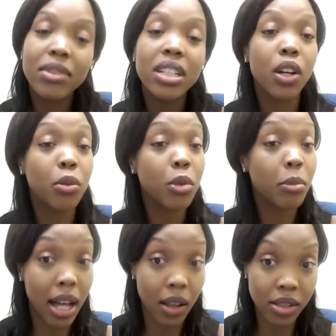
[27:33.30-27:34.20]
irritable
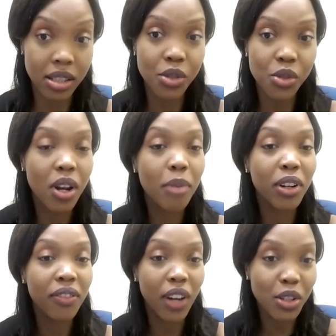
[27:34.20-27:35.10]
bowel syndrome or
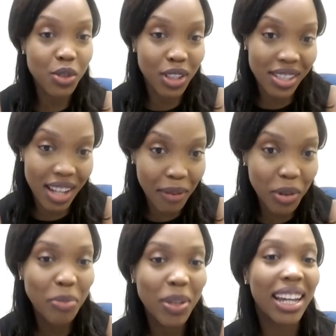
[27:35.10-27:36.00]
functional
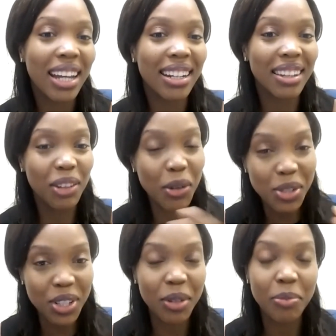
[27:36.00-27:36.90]
abdominal pain, and those
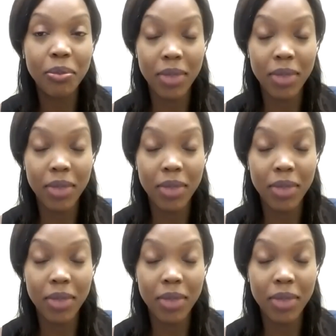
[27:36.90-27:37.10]
are